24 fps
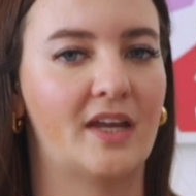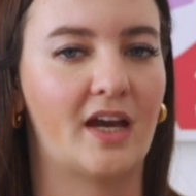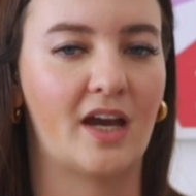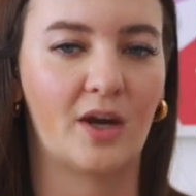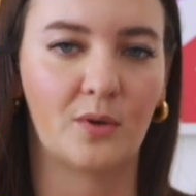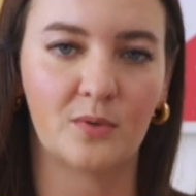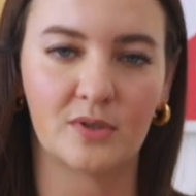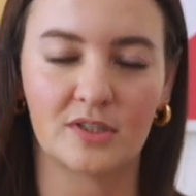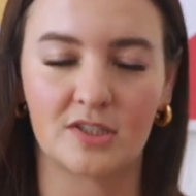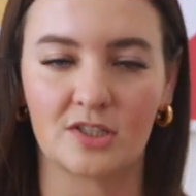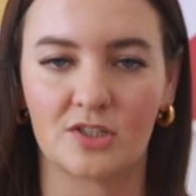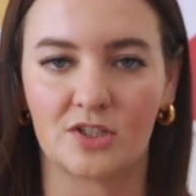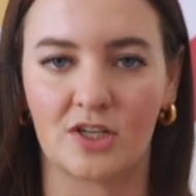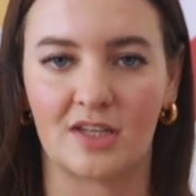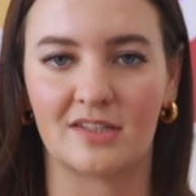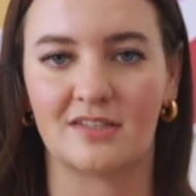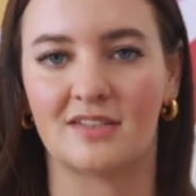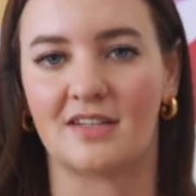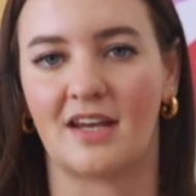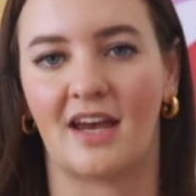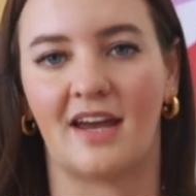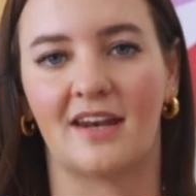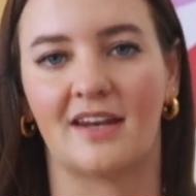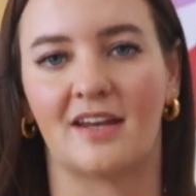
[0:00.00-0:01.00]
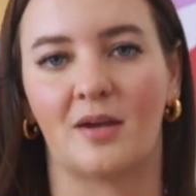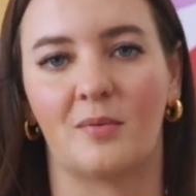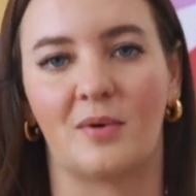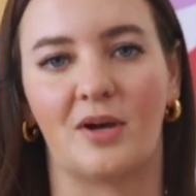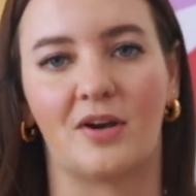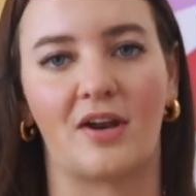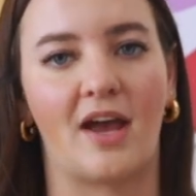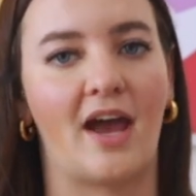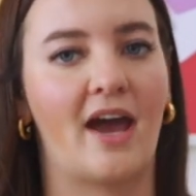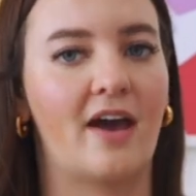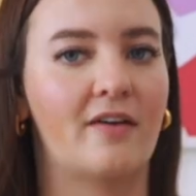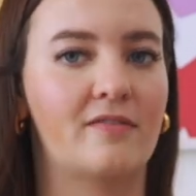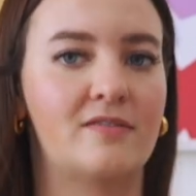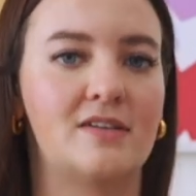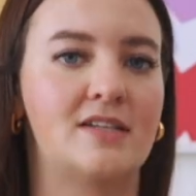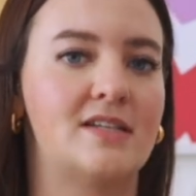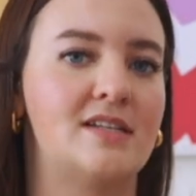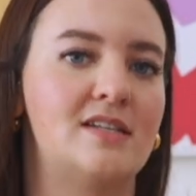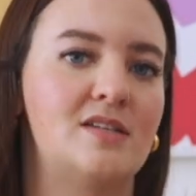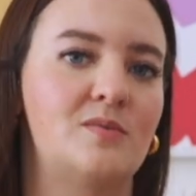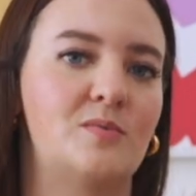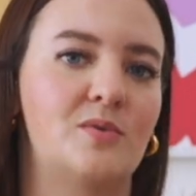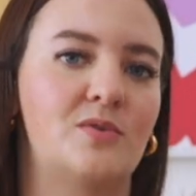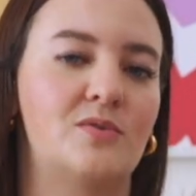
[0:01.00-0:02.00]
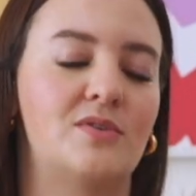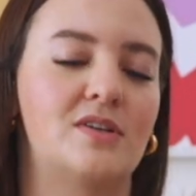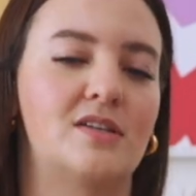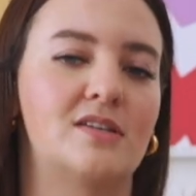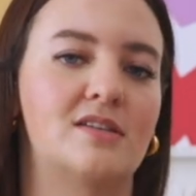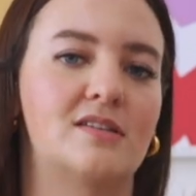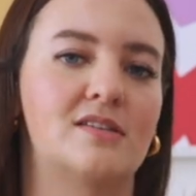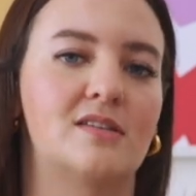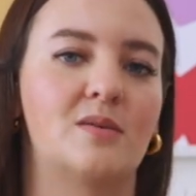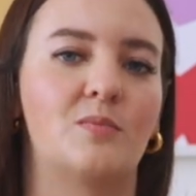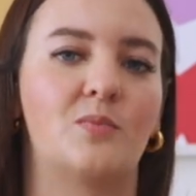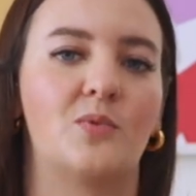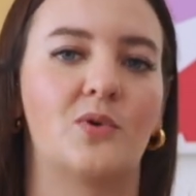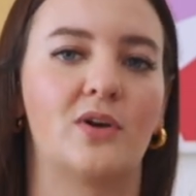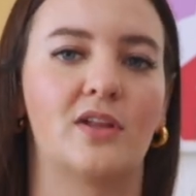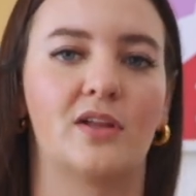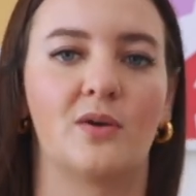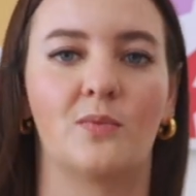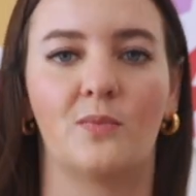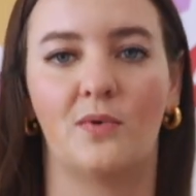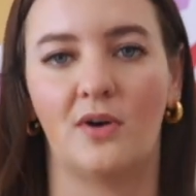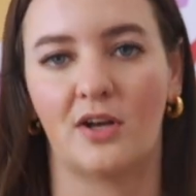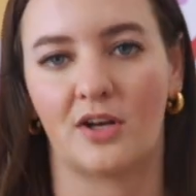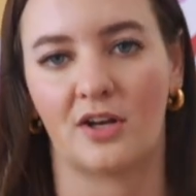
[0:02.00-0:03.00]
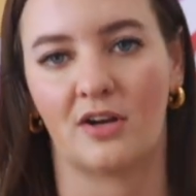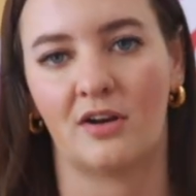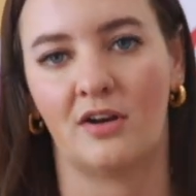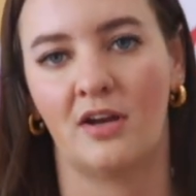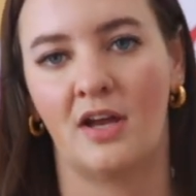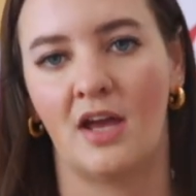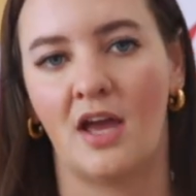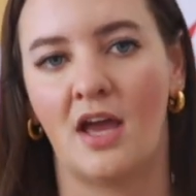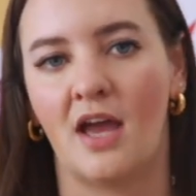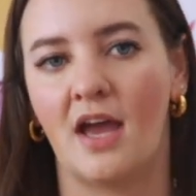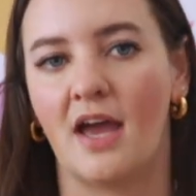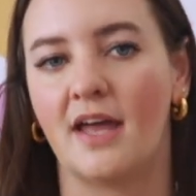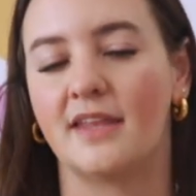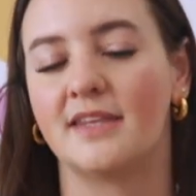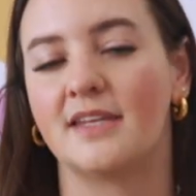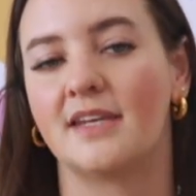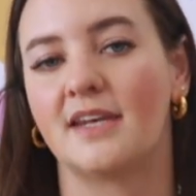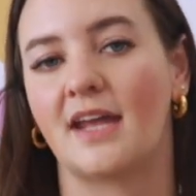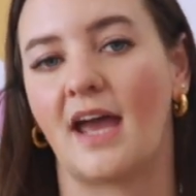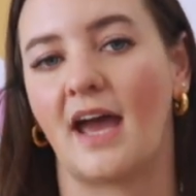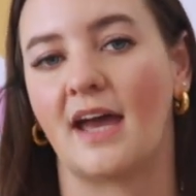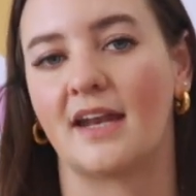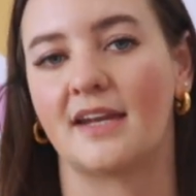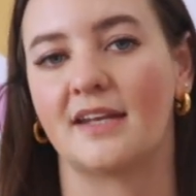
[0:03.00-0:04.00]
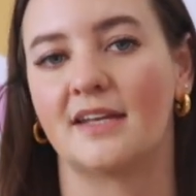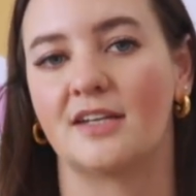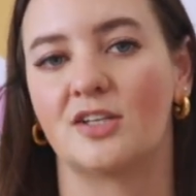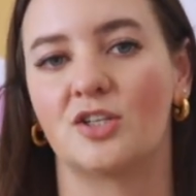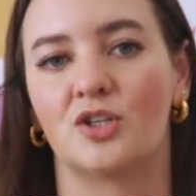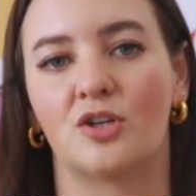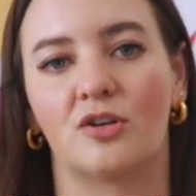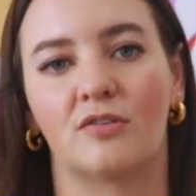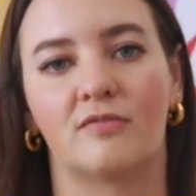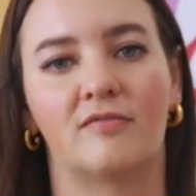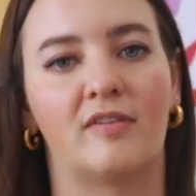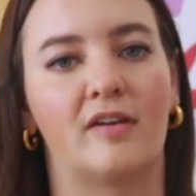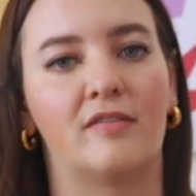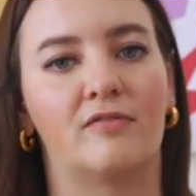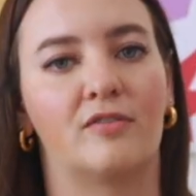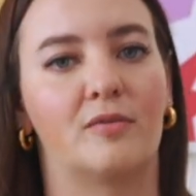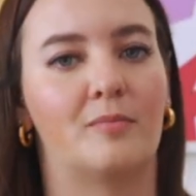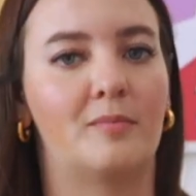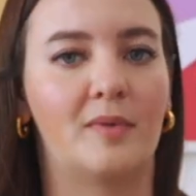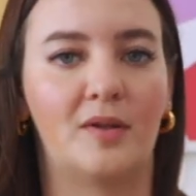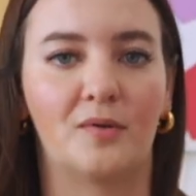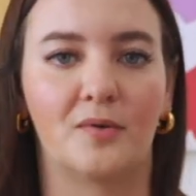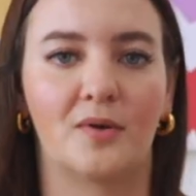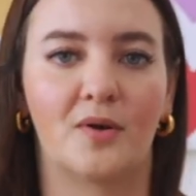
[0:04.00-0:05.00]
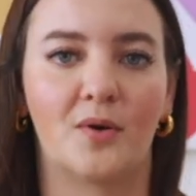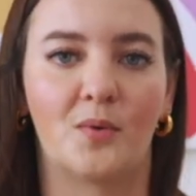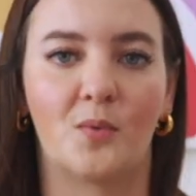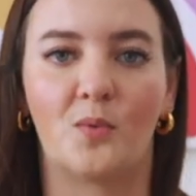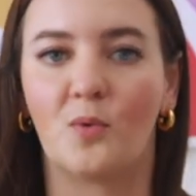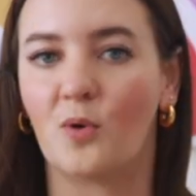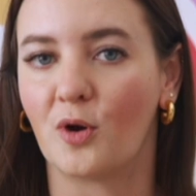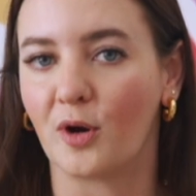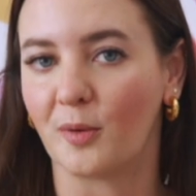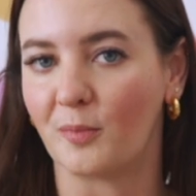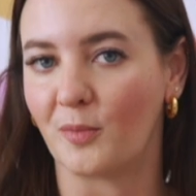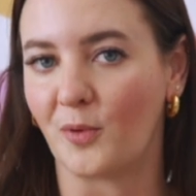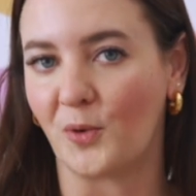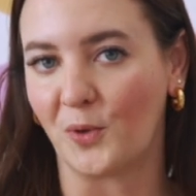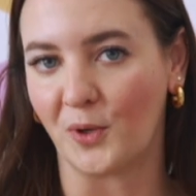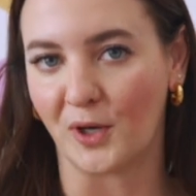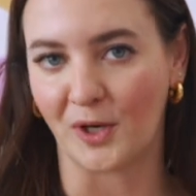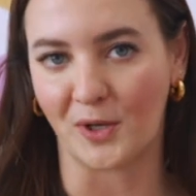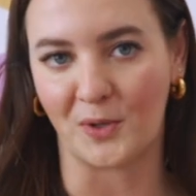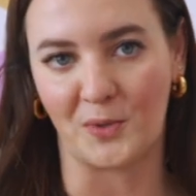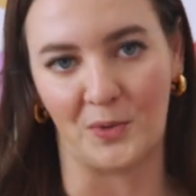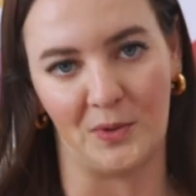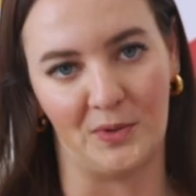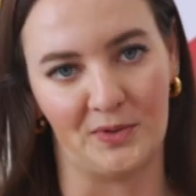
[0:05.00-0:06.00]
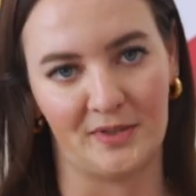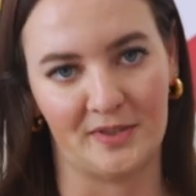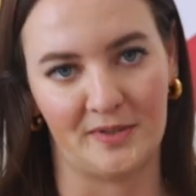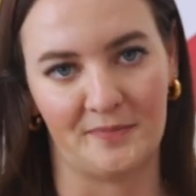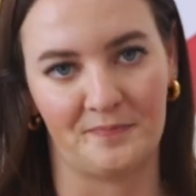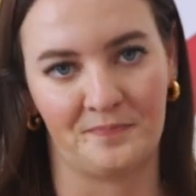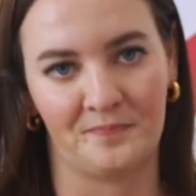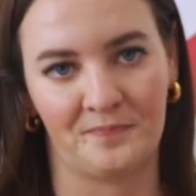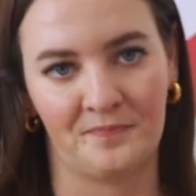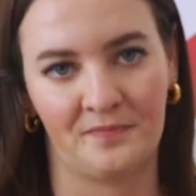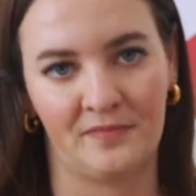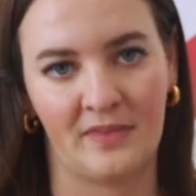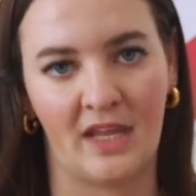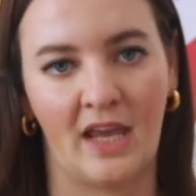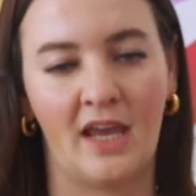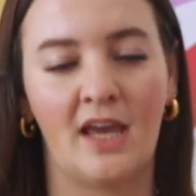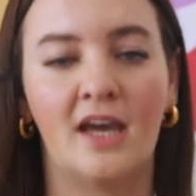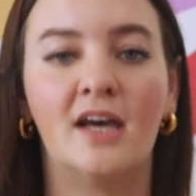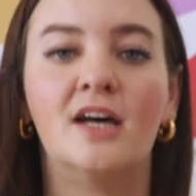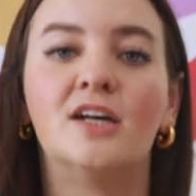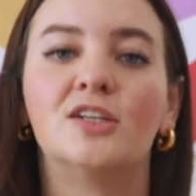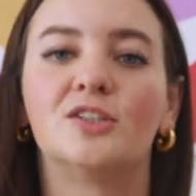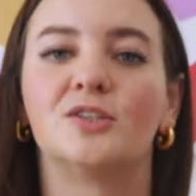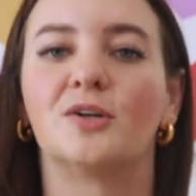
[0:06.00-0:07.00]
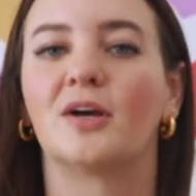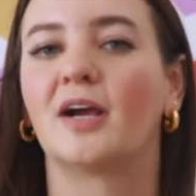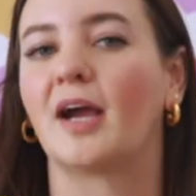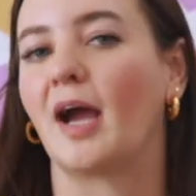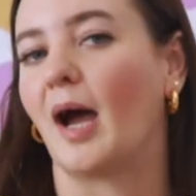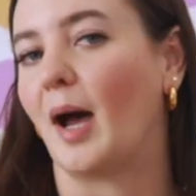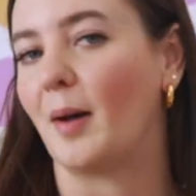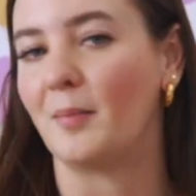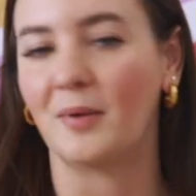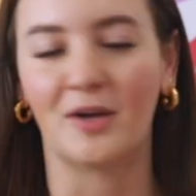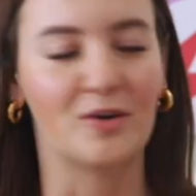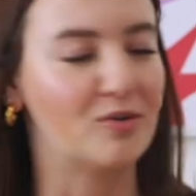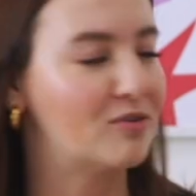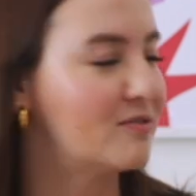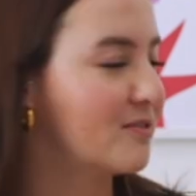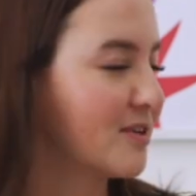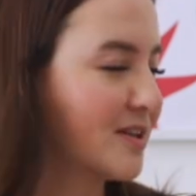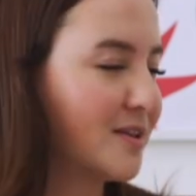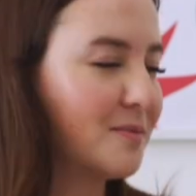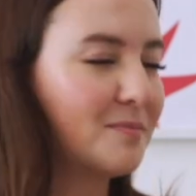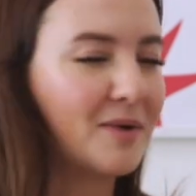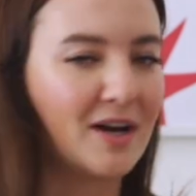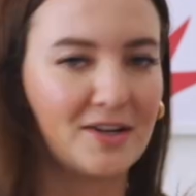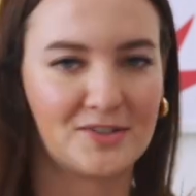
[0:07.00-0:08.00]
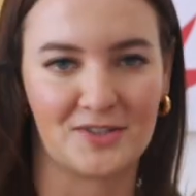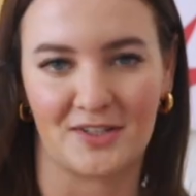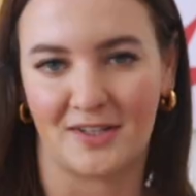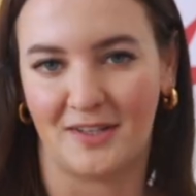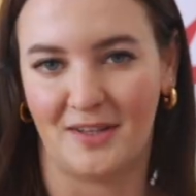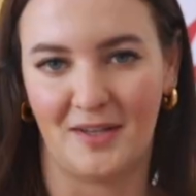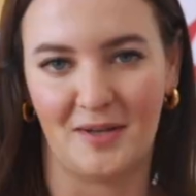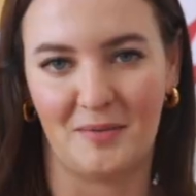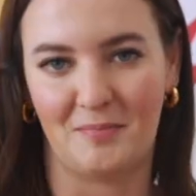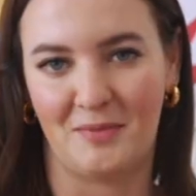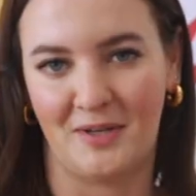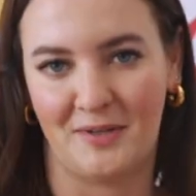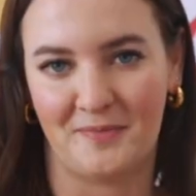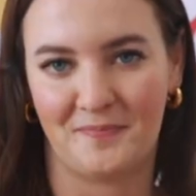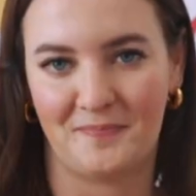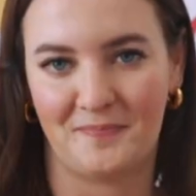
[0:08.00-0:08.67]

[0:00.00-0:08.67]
I would suggest adding about a half a teaspoon into some boiling water and then adding it to your favorite milk, warm or cold. So come on over to the Matcha Club.